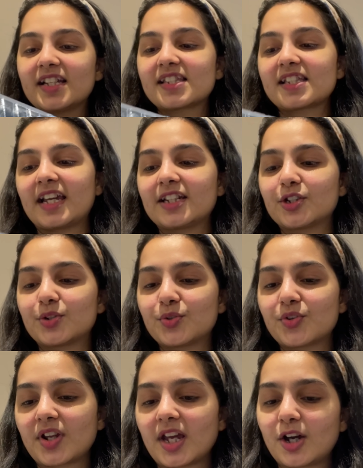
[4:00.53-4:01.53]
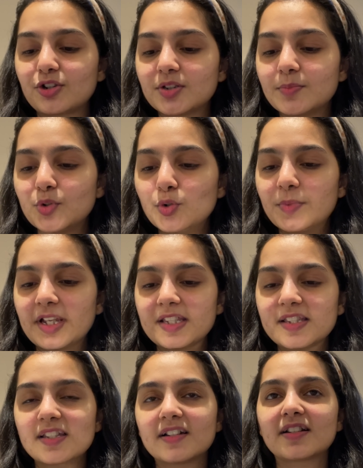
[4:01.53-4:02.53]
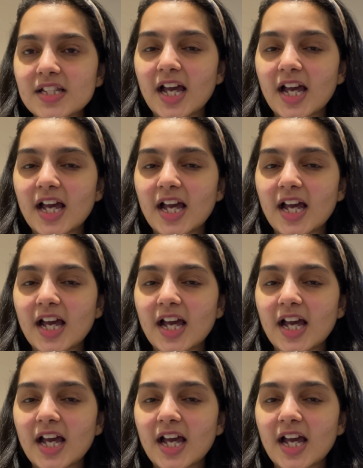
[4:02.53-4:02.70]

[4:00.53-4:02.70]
excited to try out the blueberries here.